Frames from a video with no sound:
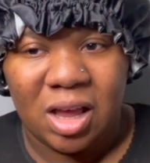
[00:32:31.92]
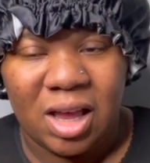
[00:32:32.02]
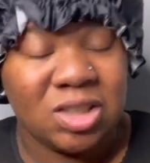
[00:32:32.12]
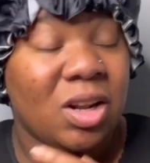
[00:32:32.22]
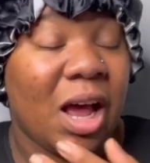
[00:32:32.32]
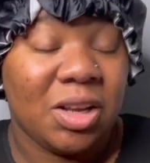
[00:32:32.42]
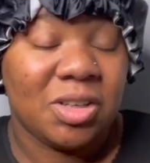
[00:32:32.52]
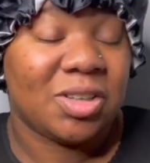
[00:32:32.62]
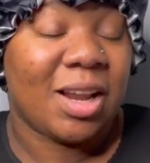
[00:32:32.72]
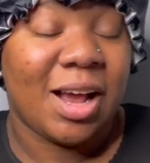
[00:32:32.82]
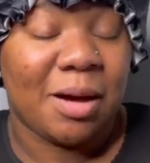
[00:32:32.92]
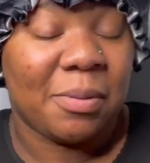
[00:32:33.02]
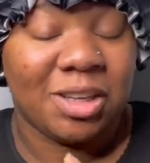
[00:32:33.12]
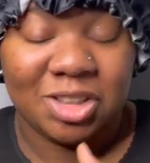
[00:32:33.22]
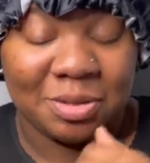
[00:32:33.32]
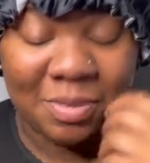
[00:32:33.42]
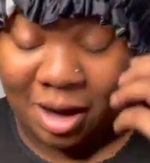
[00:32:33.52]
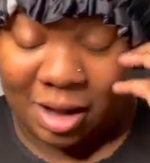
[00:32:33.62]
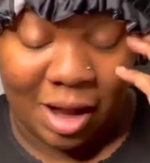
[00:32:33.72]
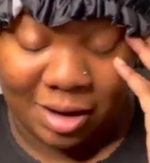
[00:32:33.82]
it's not that I use her like a punching bag.
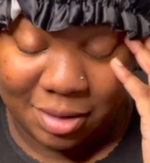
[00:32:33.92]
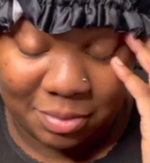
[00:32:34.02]
I